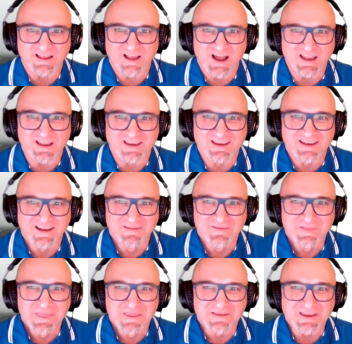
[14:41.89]
Like,
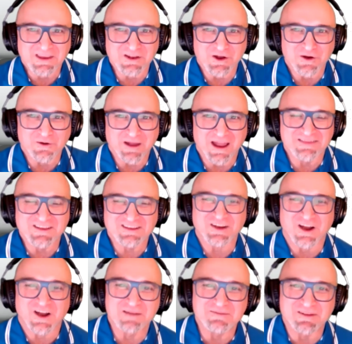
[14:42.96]
in the
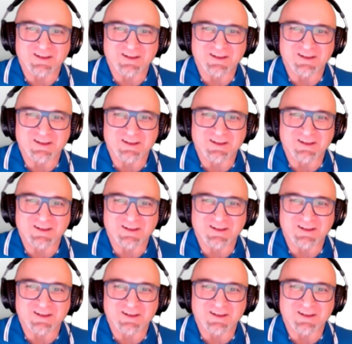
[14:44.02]
time that